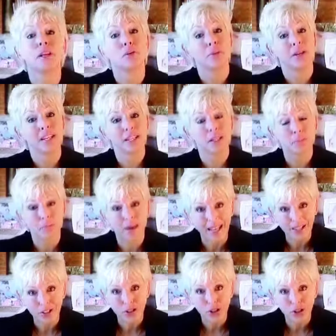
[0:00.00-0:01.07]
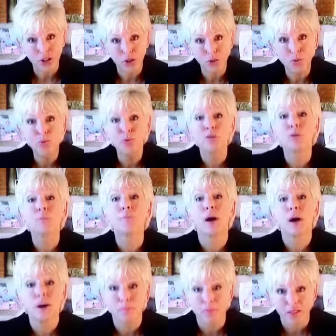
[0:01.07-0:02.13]
going to explain to you the
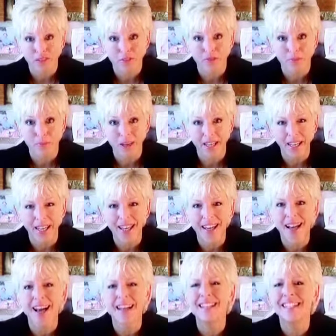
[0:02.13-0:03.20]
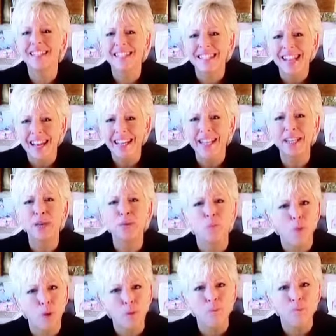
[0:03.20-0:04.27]
purpose of money and exactly
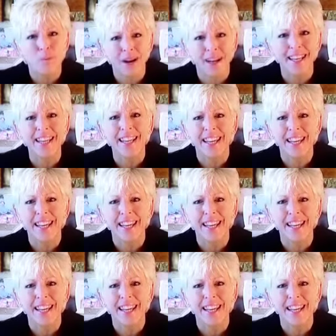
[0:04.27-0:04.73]
what money